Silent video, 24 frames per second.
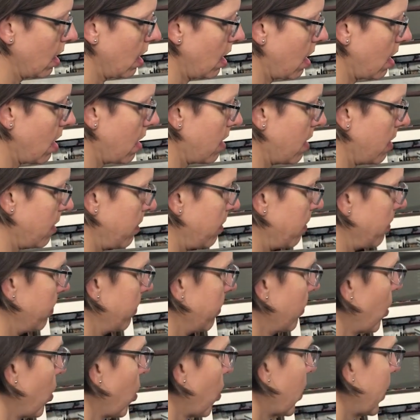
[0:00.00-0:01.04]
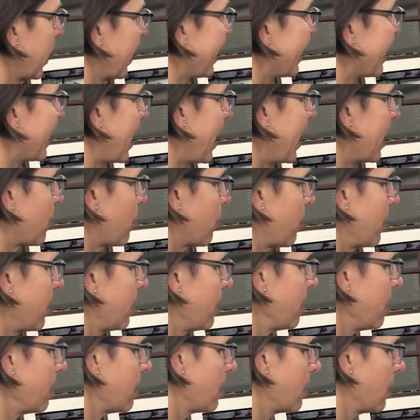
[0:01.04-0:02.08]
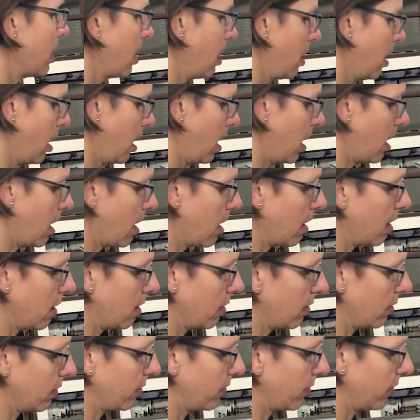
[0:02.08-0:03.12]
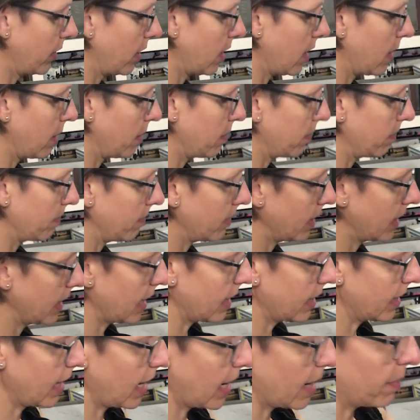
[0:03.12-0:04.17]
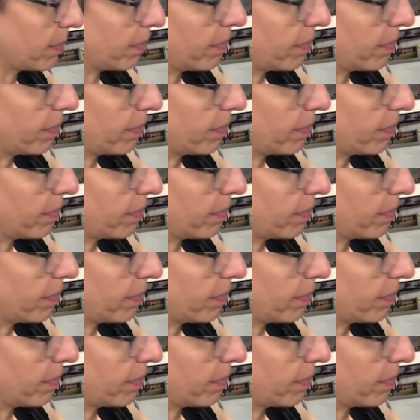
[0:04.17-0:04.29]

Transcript: um, orientations of um, set type.